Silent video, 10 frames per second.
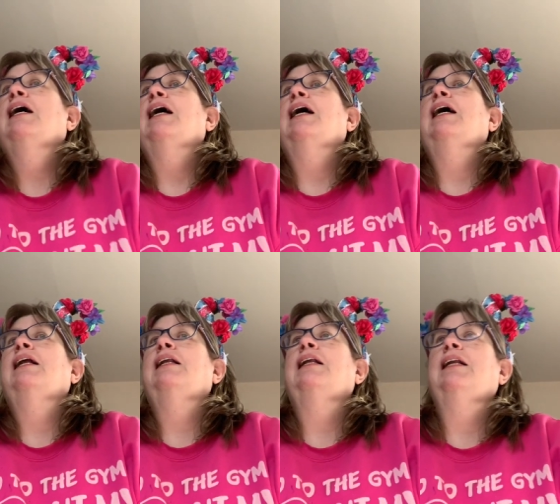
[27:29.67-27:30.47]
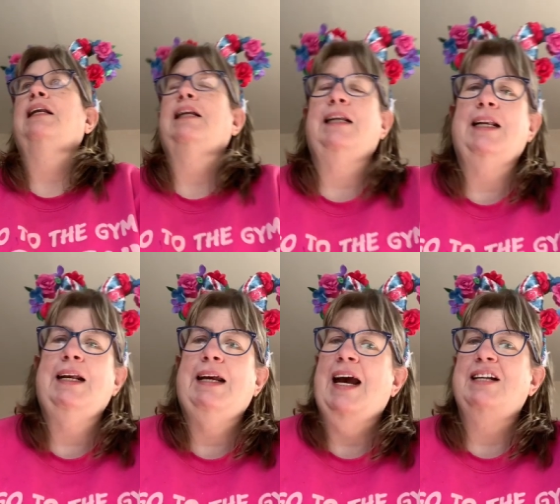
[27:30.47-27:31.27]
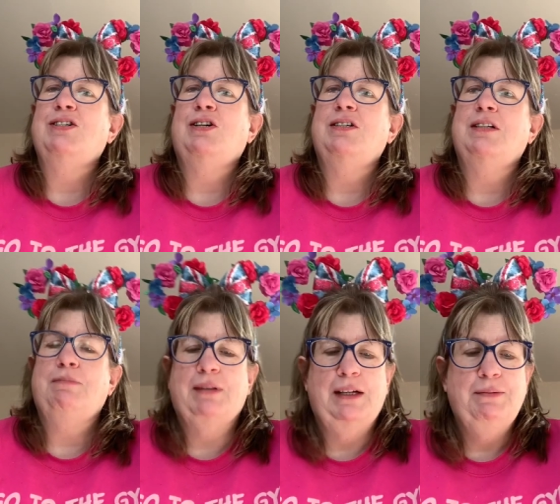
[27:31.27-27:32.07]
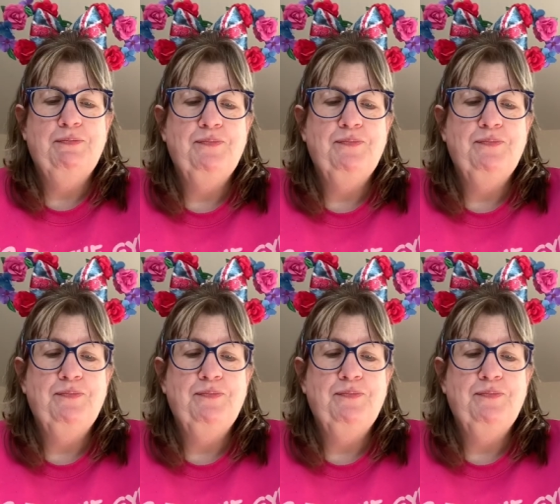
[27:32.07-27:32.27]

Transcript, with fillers: And cat saw something.